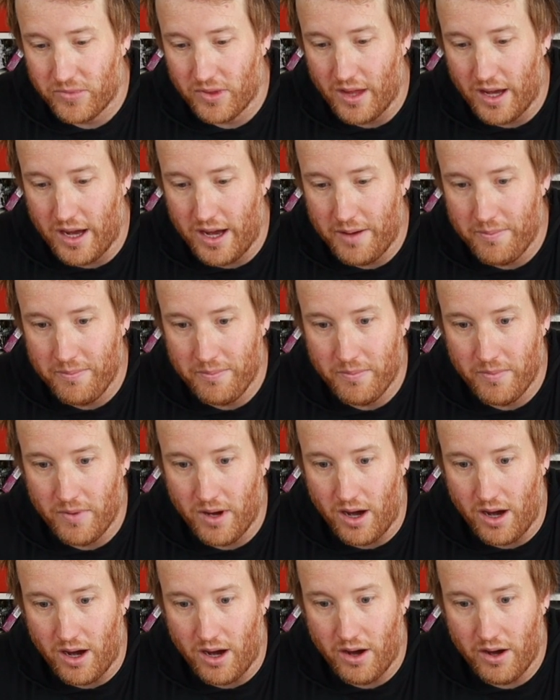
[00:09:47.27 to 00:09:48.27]

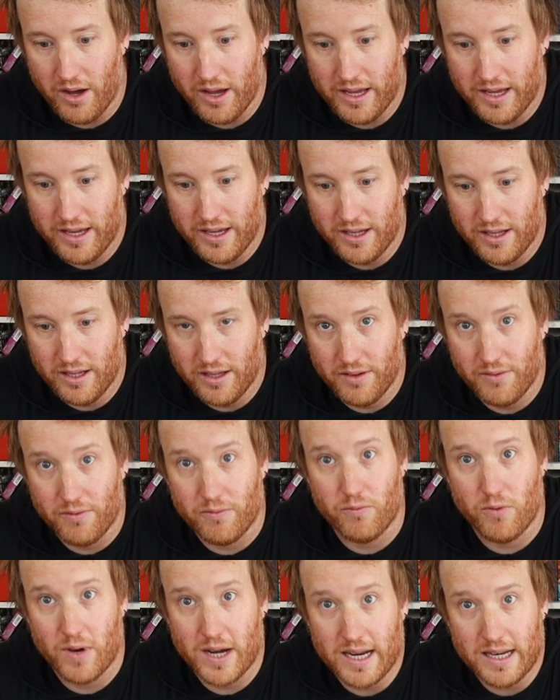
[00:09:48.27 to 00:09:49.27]
I
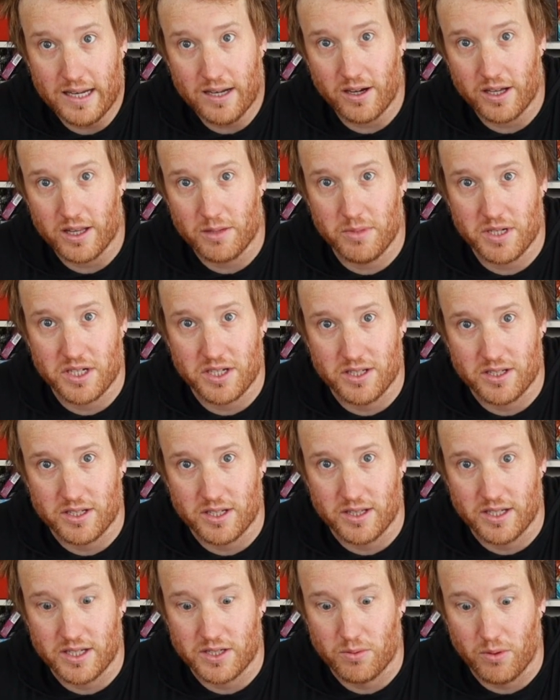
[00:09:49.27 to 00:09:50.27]
really like the missions
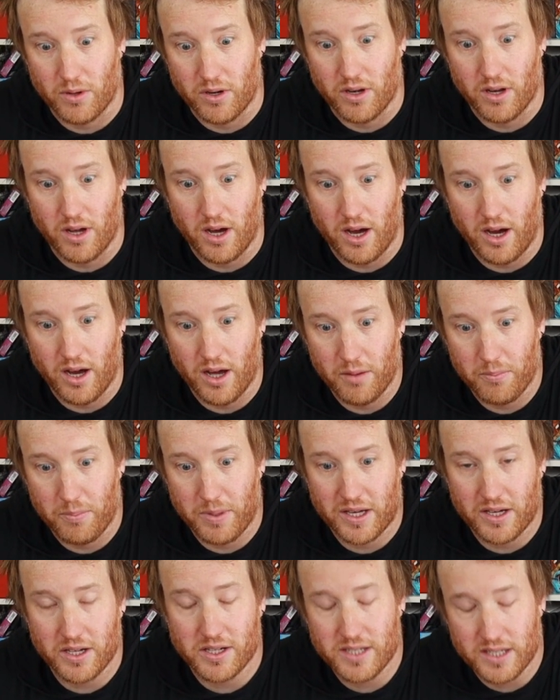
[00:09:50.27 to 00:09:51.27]
in this one.
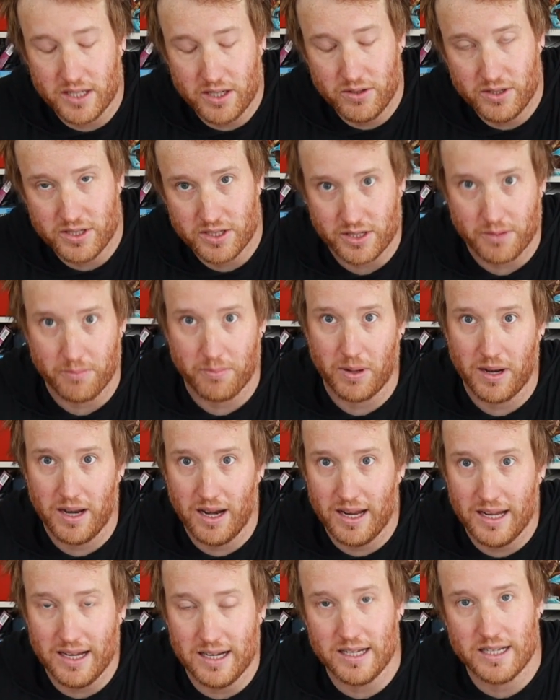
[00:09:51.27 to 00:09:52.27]
Because it uses
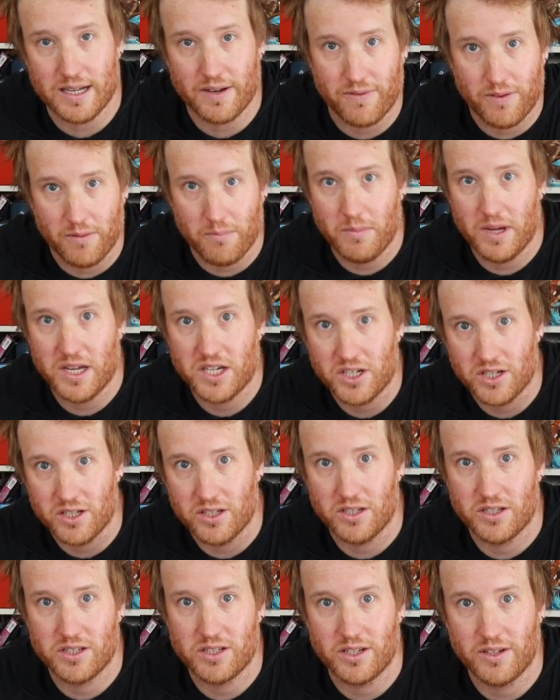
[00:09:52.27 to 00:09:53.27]
completely different
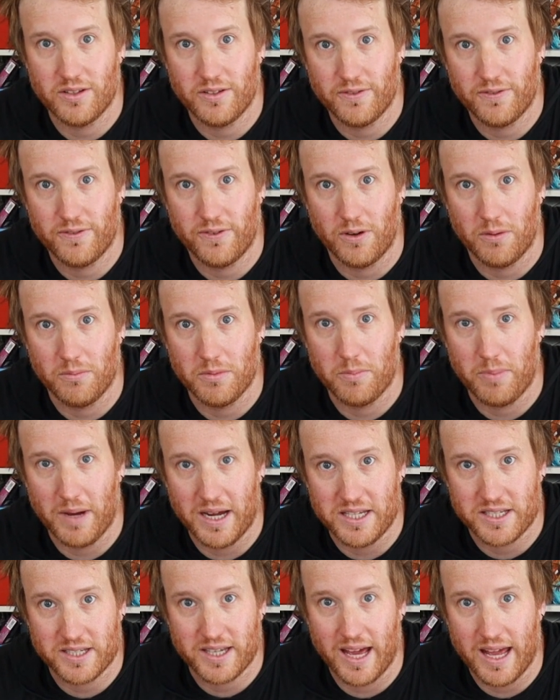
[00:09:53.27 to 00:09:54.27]
missions from the
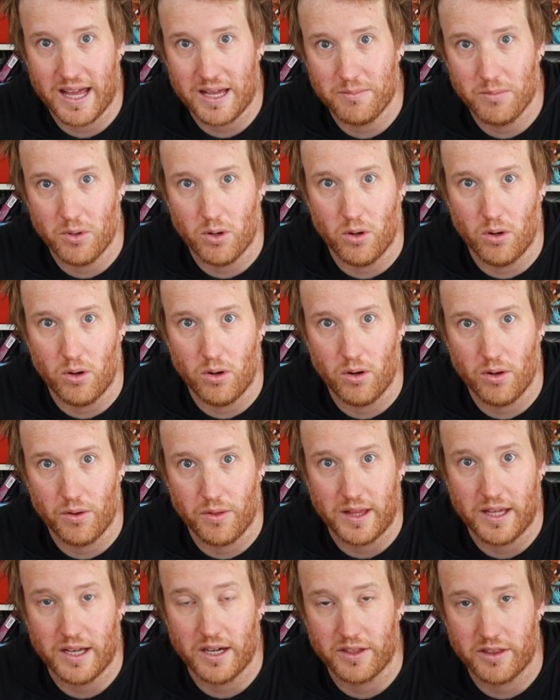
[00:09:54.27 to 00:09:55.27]
base game or
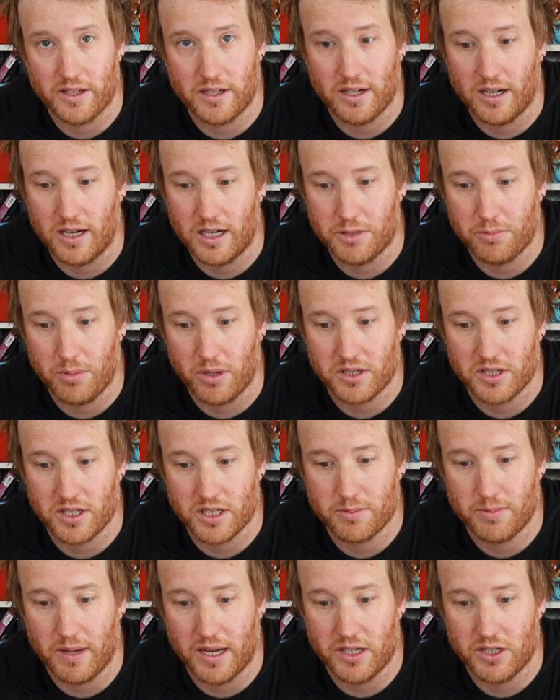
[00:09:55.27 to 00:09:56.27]
the other large box
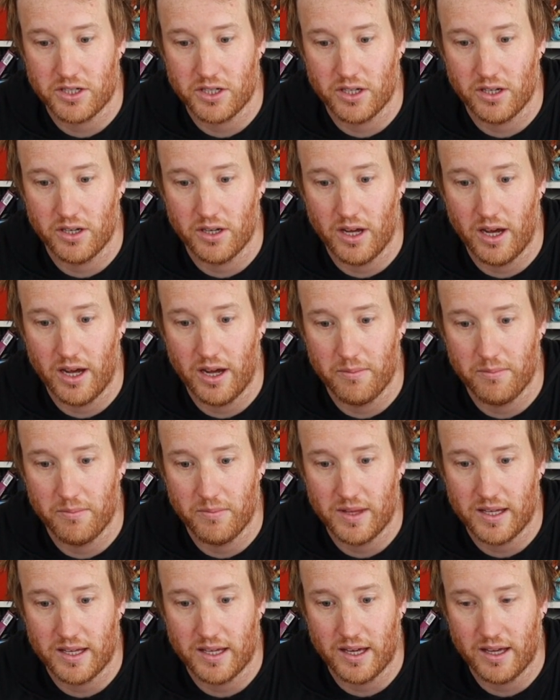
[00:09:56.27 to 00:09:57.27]
expansion,
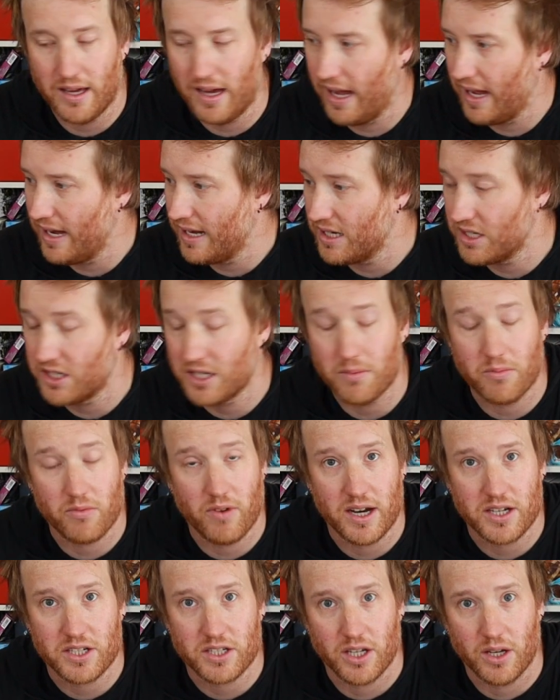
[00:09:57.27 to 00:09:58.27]
the Alien Ship
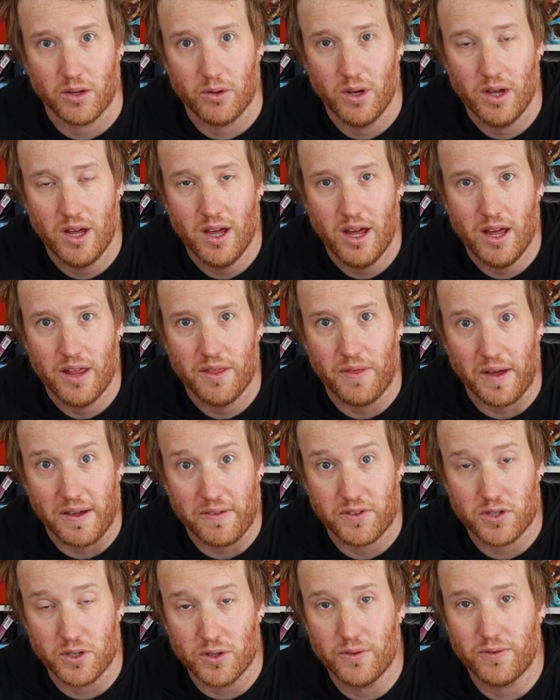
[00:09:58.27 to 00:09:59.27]
Rescue, they
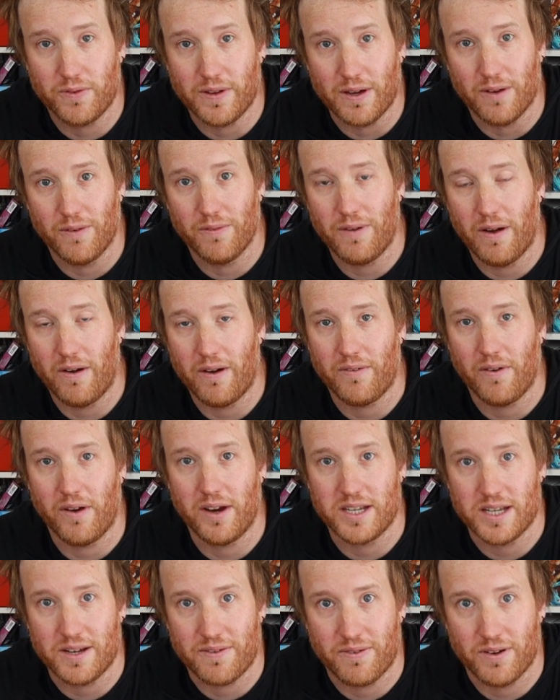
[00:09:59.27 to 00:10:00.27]
do feel very, very
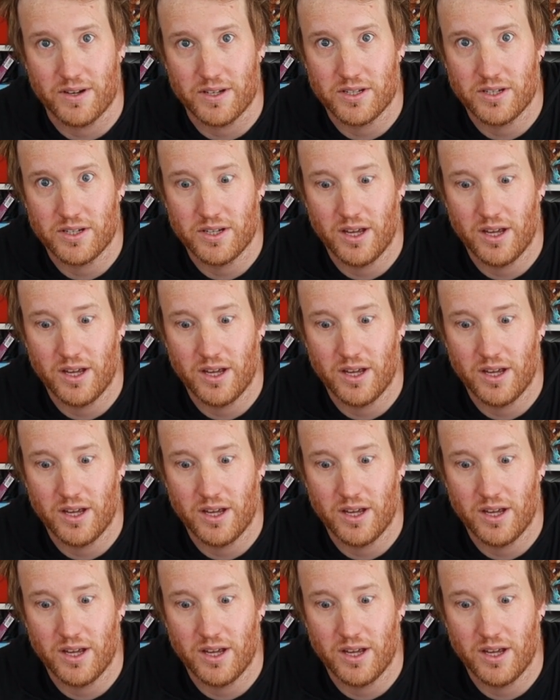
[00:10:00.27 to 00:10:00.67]
different.